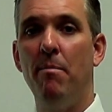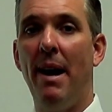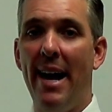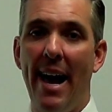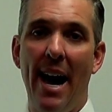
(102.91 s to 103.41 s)

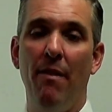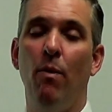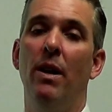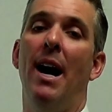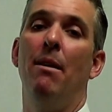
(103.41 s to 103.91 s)
my half
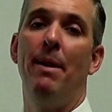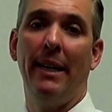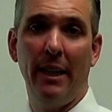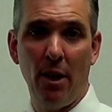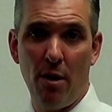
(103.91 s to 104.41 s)
would
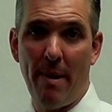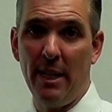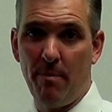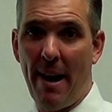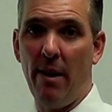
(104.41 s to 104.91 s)
automatically go to my
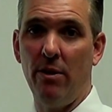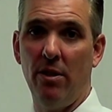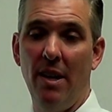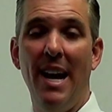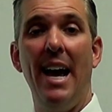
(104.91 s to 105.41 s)

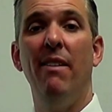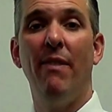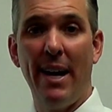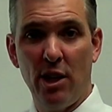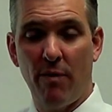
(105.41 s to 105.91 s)
spouse, and
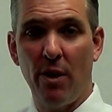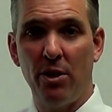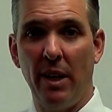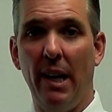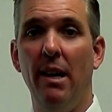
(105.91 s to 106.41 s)
vice
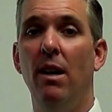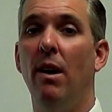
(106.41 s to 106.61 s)
versa,